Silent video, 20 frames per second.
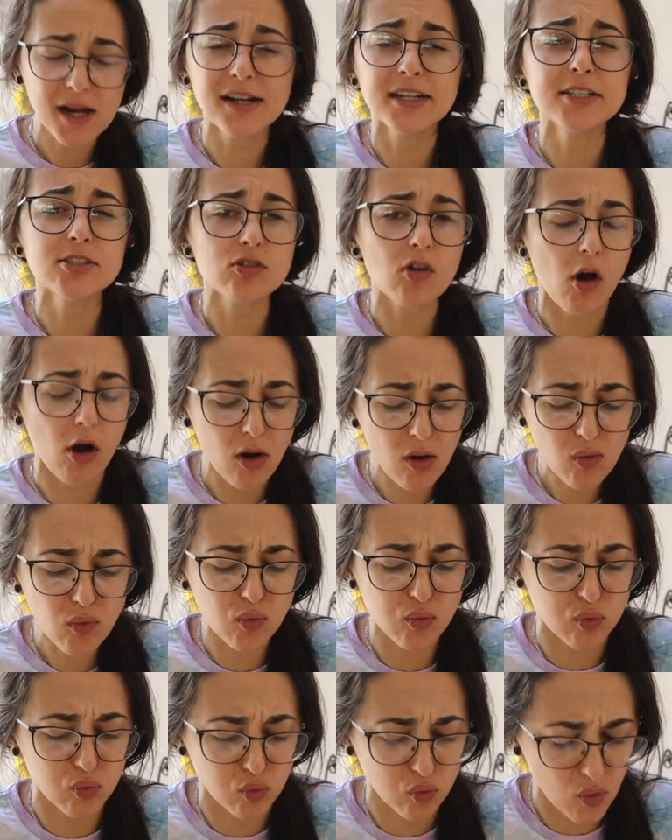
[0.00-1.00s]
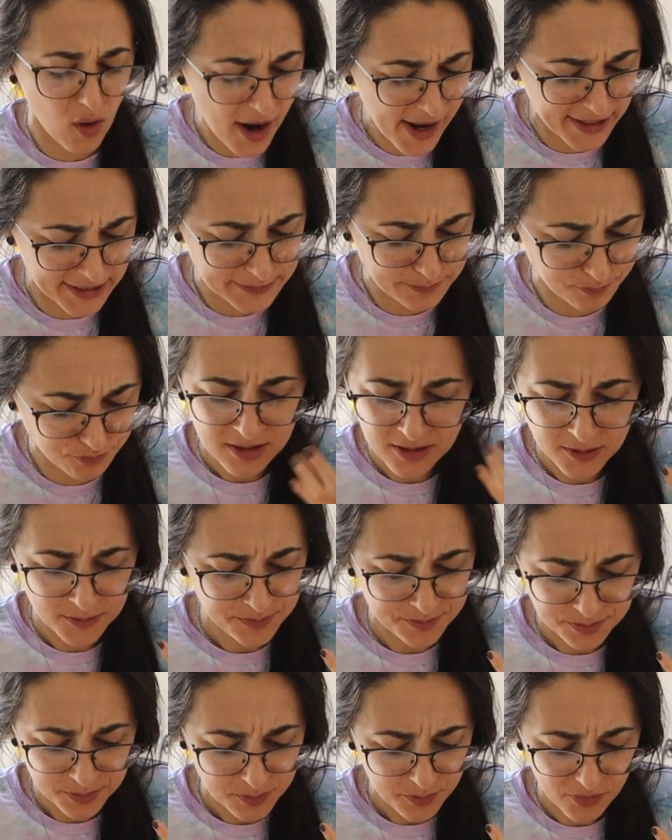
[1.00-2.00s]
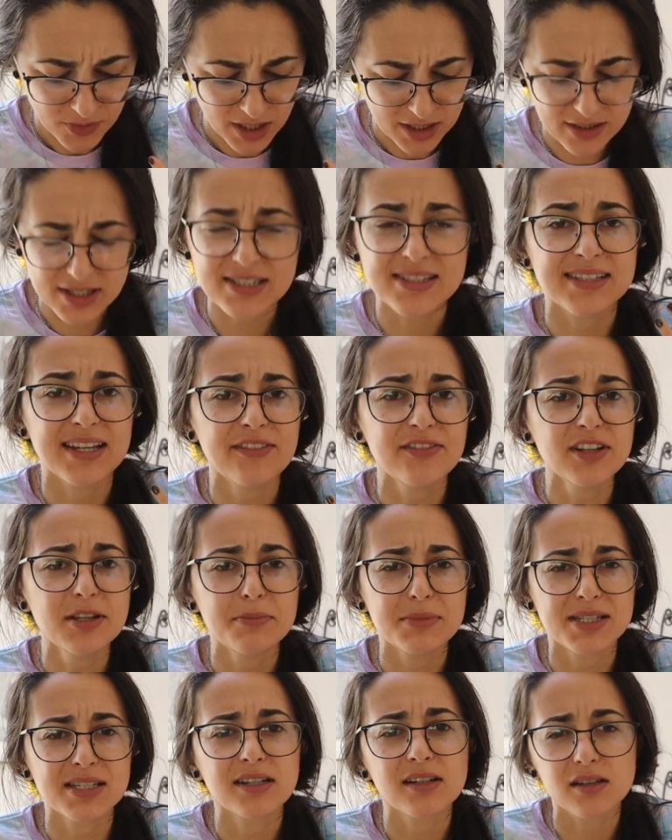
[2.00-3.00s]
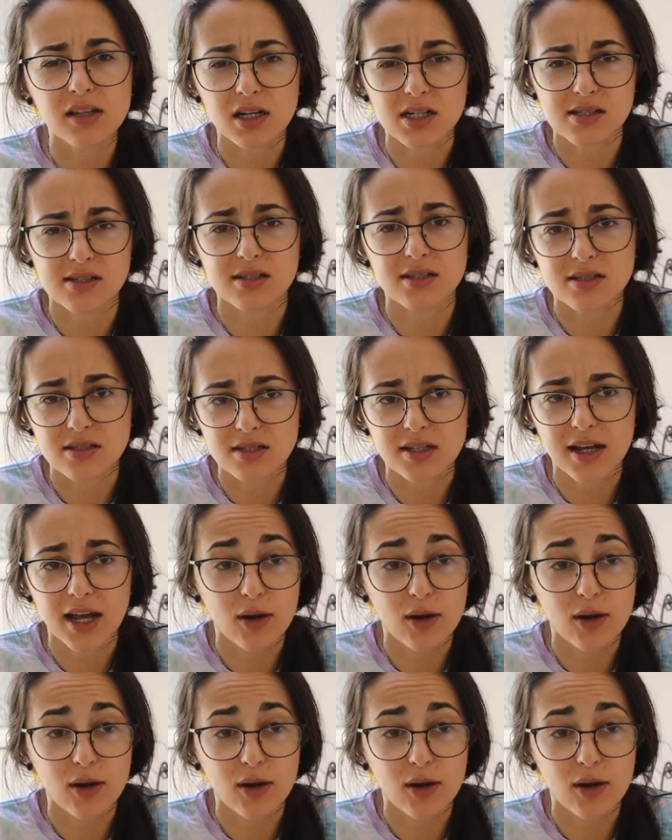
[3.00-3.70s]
It's all right. It's definitely missing a lot of seasoning.